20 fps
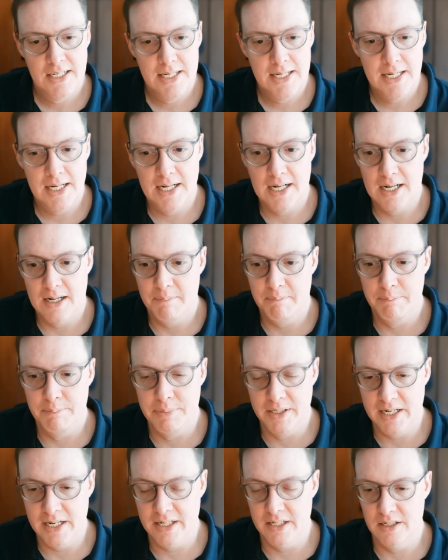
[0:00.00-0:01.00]

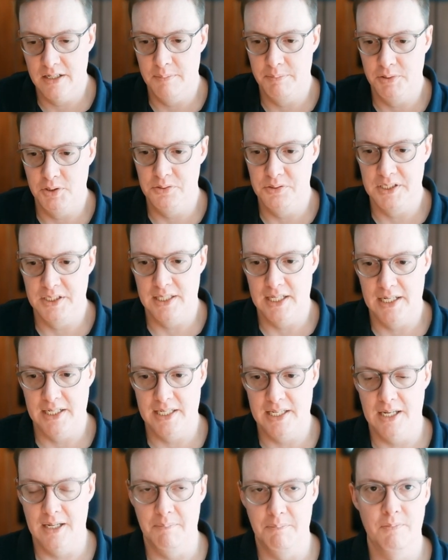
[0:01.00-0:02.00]
but ended up losing that
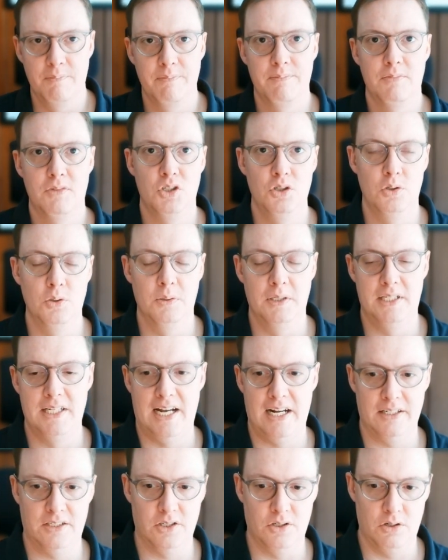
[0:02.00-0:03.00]
game due to a
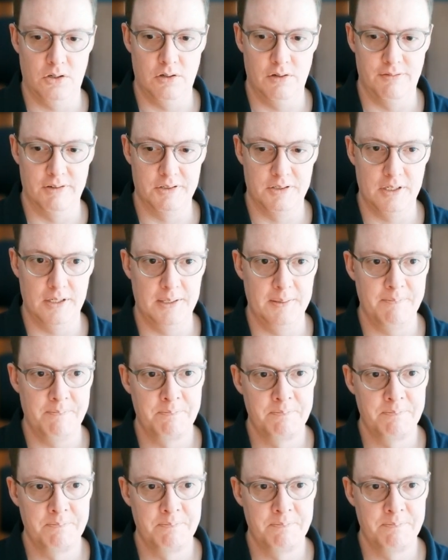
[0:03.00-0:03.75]
tactical oversight.